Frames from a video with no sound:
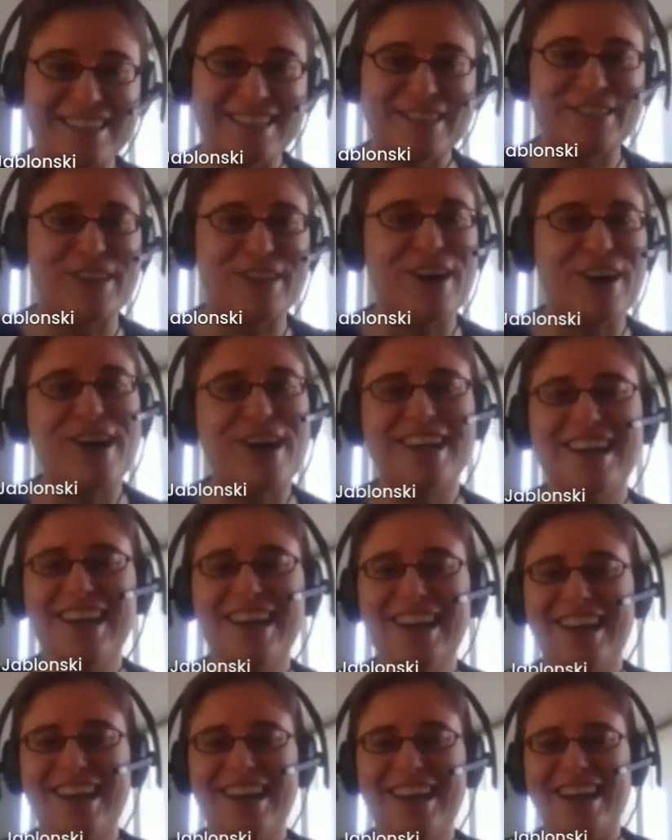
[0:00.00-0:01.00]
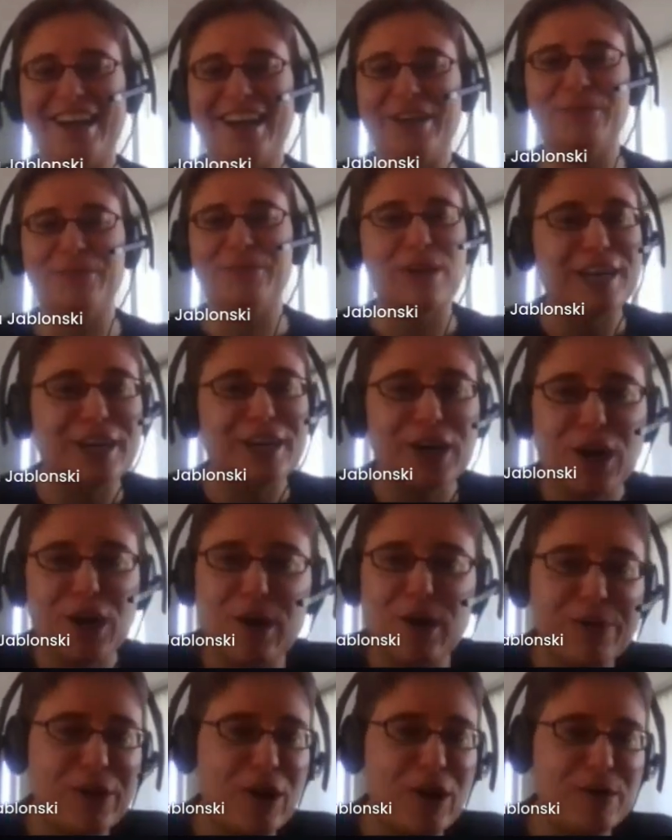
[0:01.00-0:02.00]
That is the talk. You're ready to
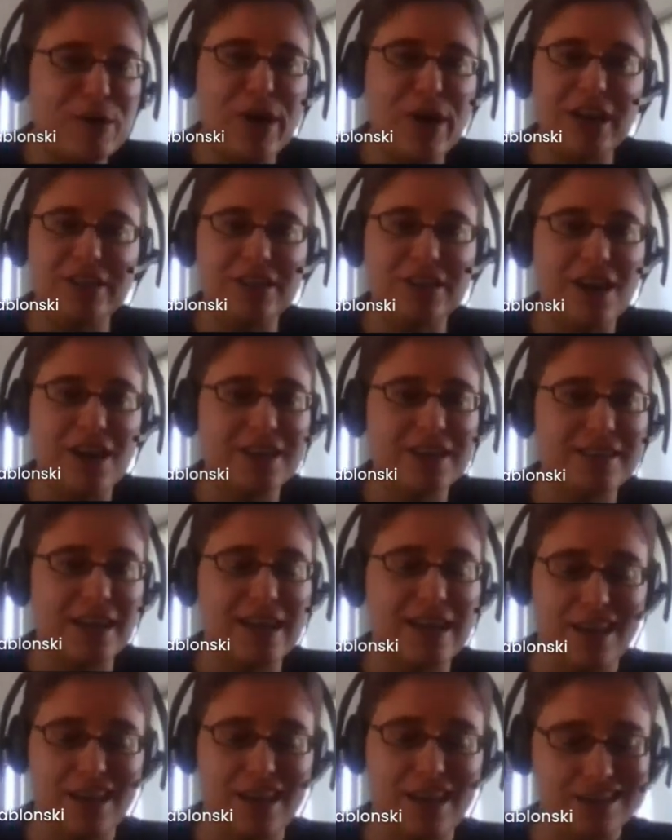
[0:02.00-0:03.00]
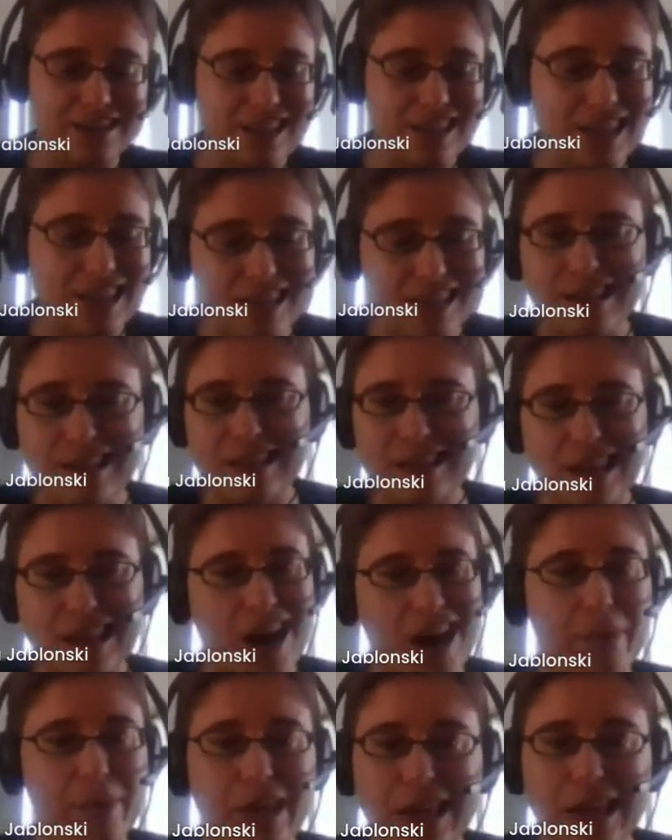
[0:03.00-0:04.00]
go out there and make a doc site that is easy to set
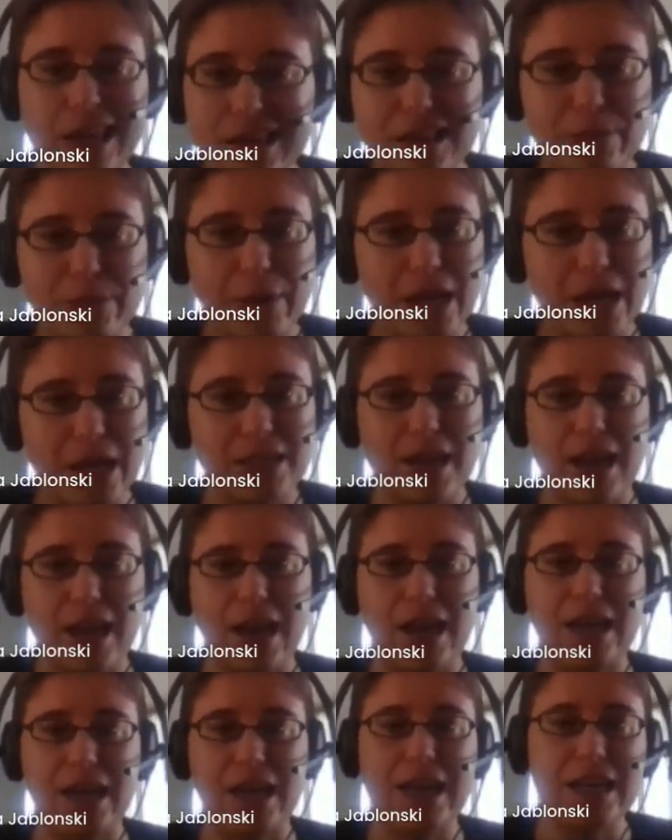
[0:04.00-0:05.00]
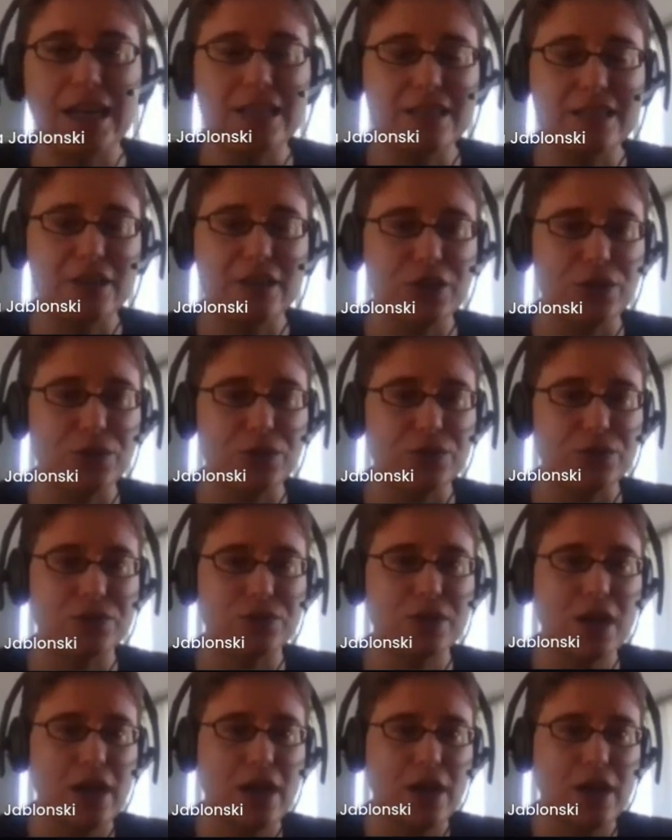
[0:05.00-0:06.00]
up, easy to maintain, easy to
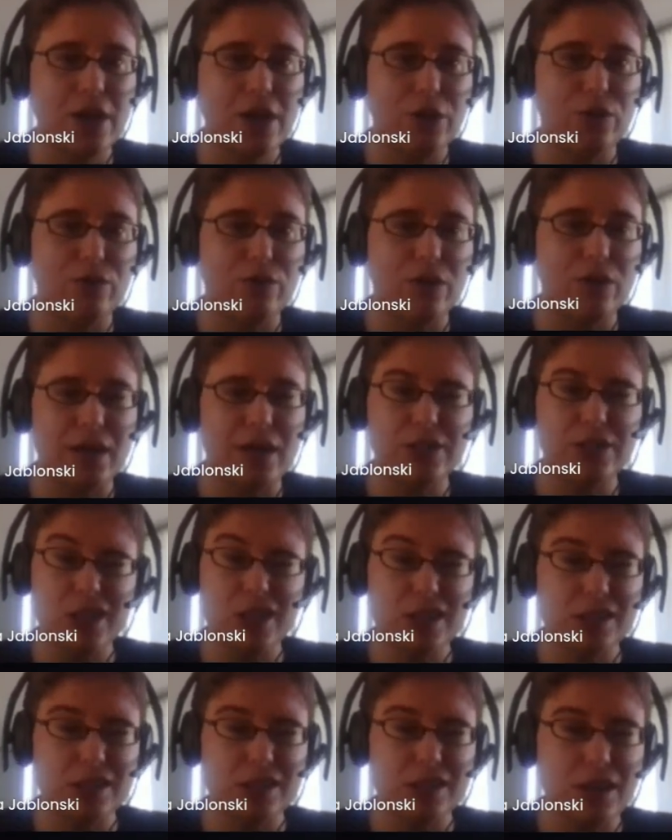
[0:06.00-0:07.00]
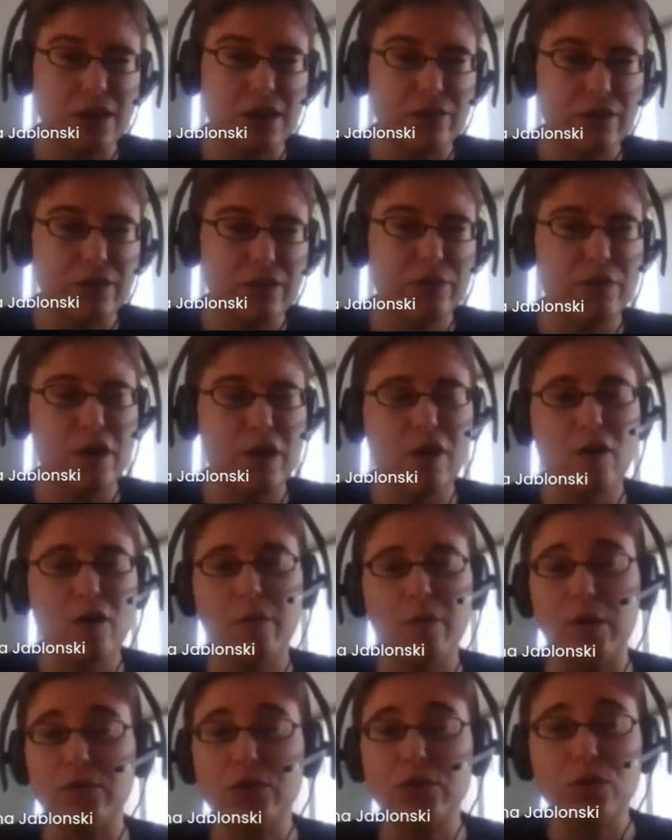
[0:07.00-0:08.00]
use. You've got just enough info
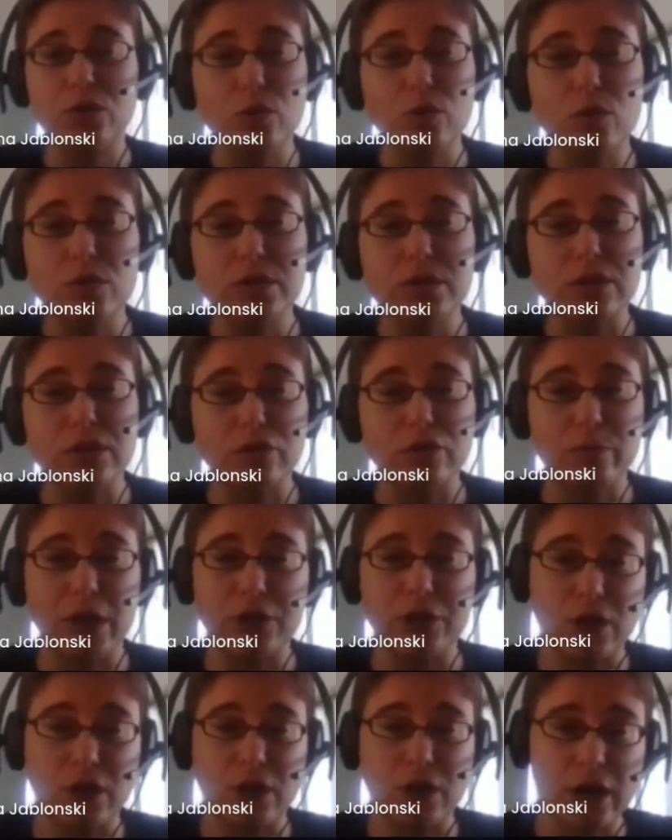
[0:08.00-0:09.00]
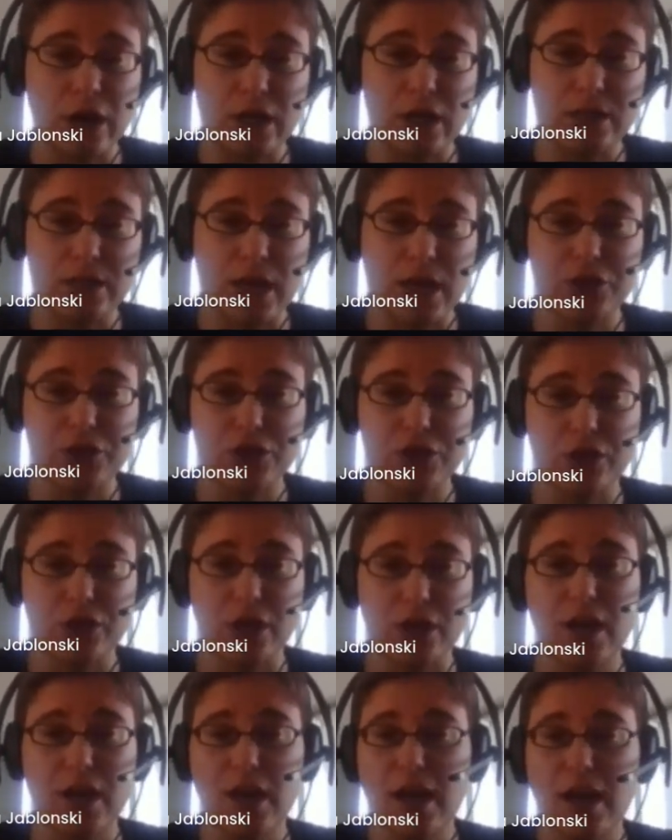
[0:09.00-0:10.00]
about tools, information
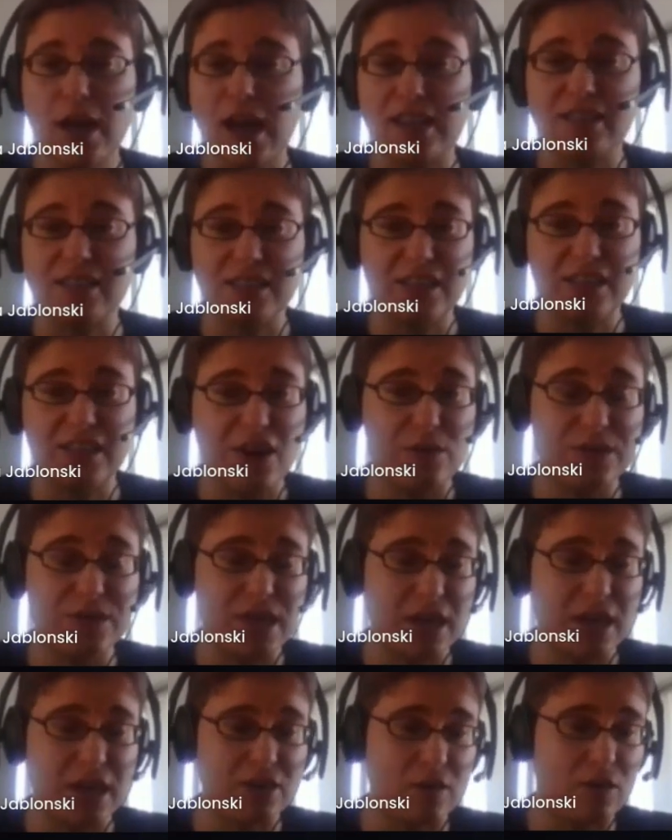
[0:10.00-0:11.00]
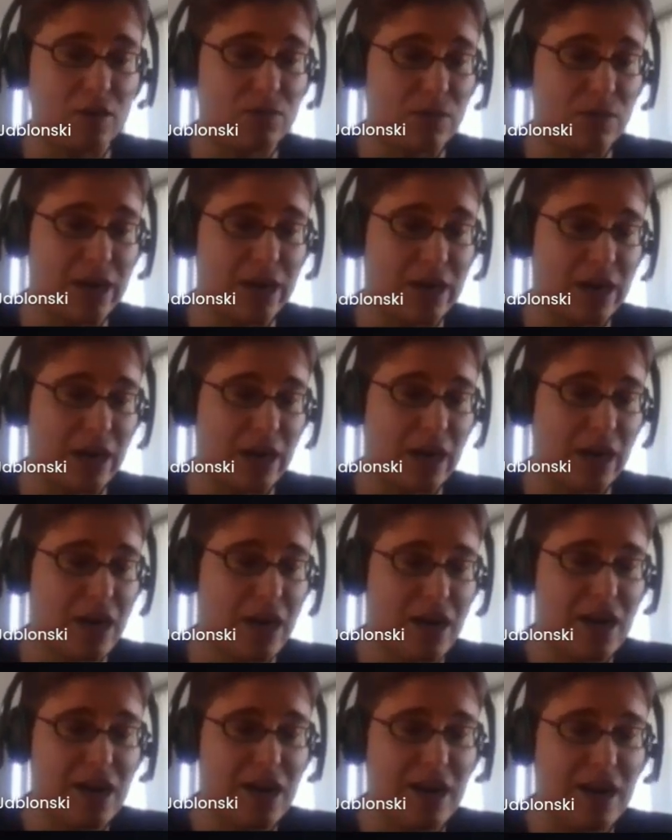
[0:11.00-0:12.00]
architecture, SEO, technical writing.
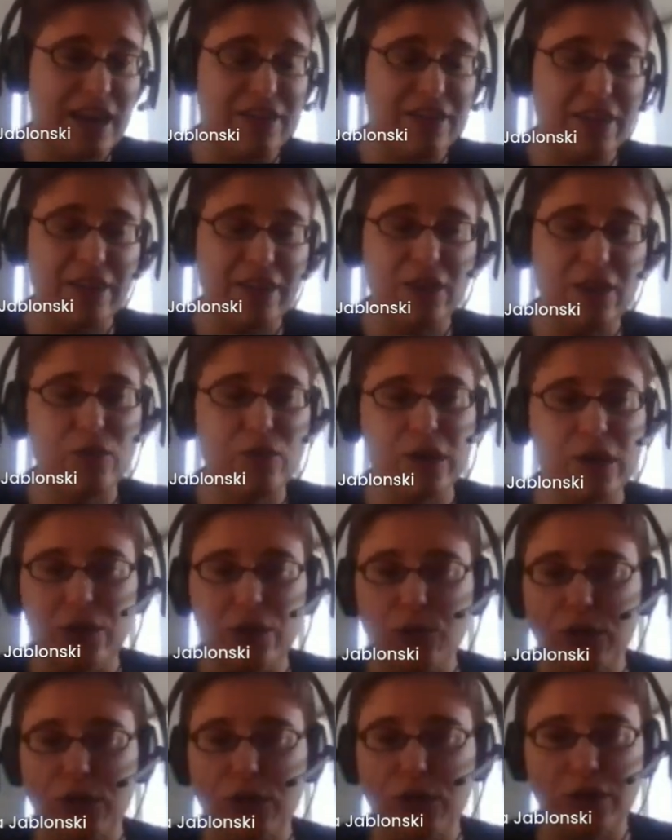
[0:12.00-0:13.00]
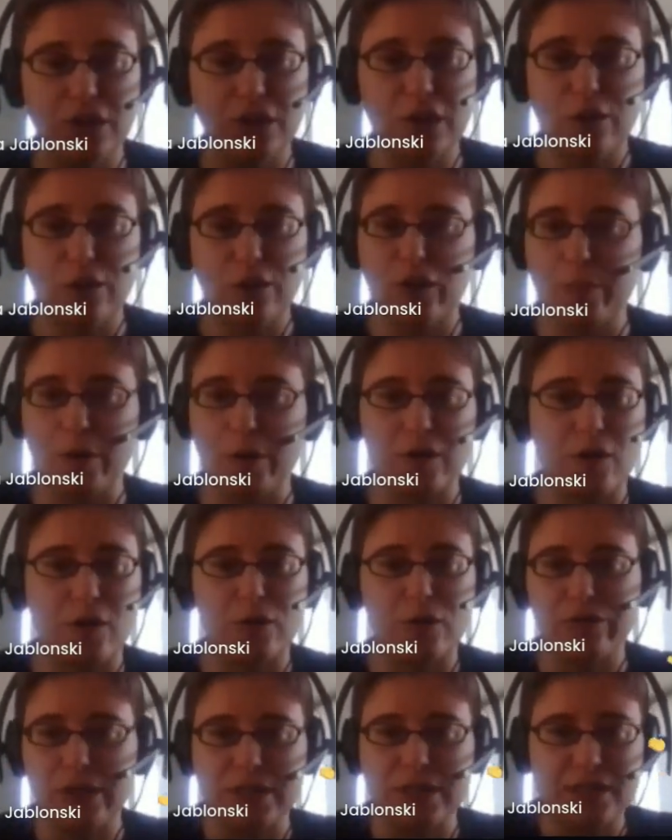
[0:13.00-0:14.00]
In theory, you could learn about
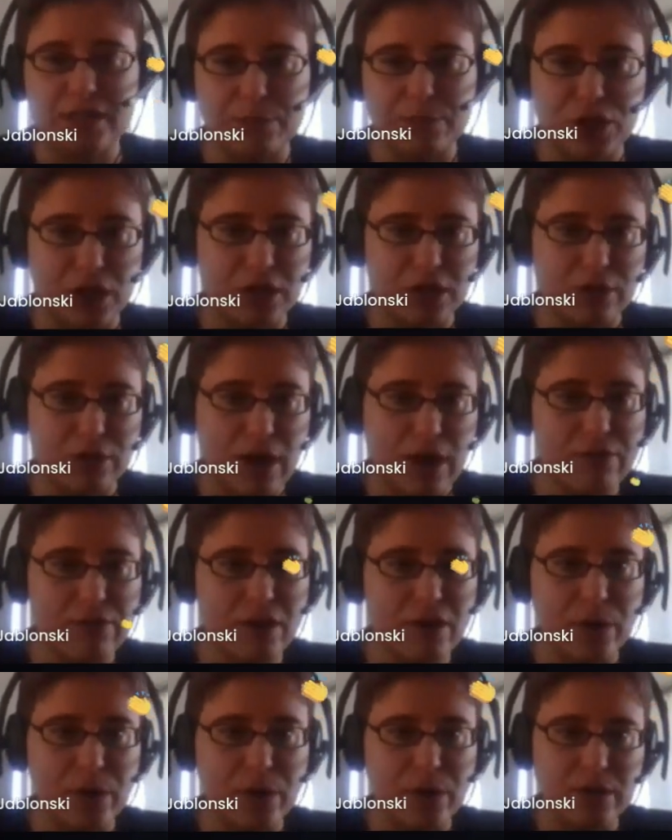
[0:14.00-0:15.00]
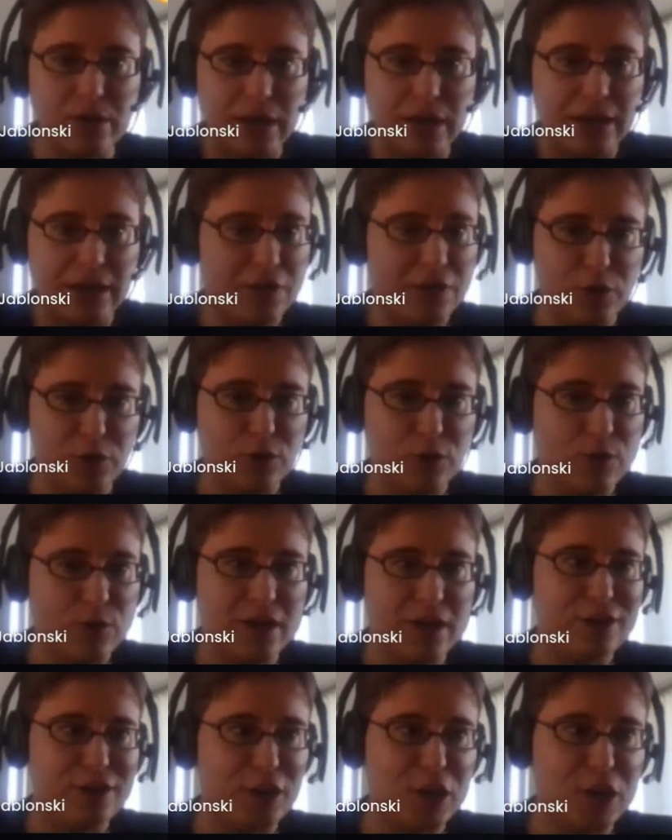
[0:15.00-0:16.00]
all of these subjects forever, but you're
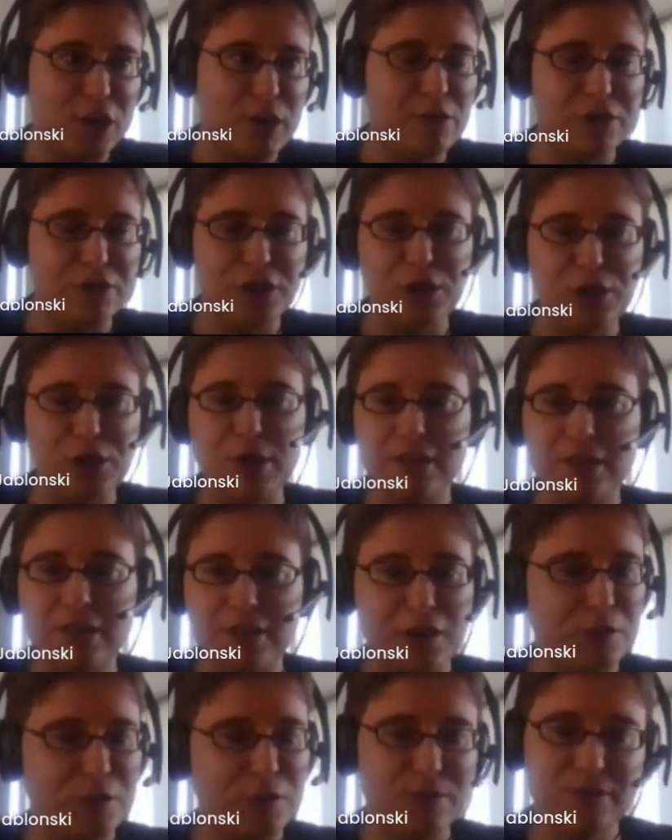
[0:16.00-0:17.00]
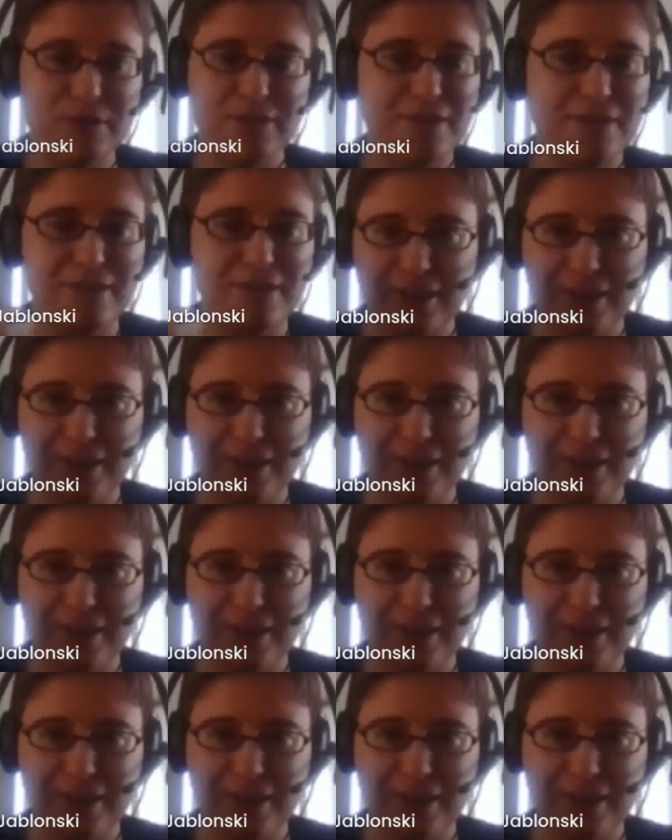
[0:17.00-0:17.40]
ready to go out and do it. So